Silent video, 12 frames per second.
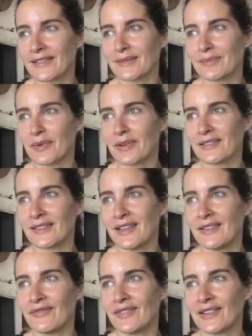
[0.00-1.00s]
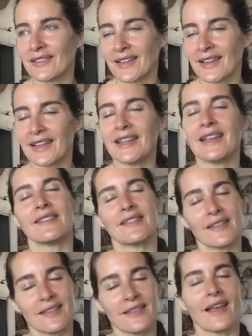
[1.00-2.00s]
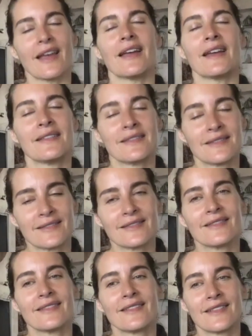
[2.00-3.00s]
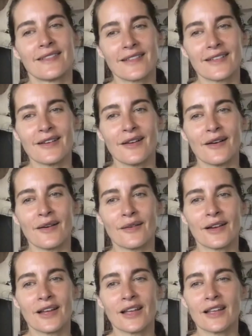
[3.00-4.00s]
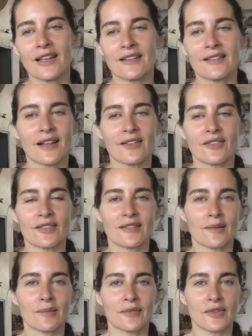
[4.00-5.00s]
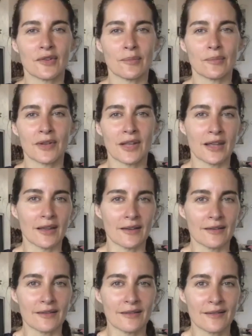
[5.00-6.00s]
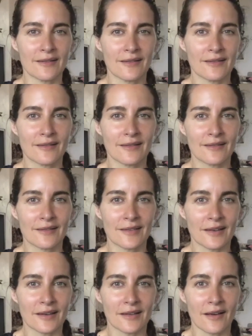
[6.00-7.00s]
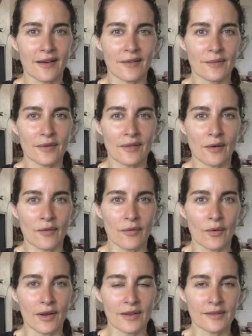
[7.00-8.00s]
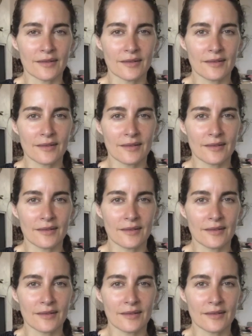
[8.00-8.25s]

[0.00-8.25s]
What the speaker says: because he feels like he has a say. You know, he's not just some stupid kid sitting there with no voice.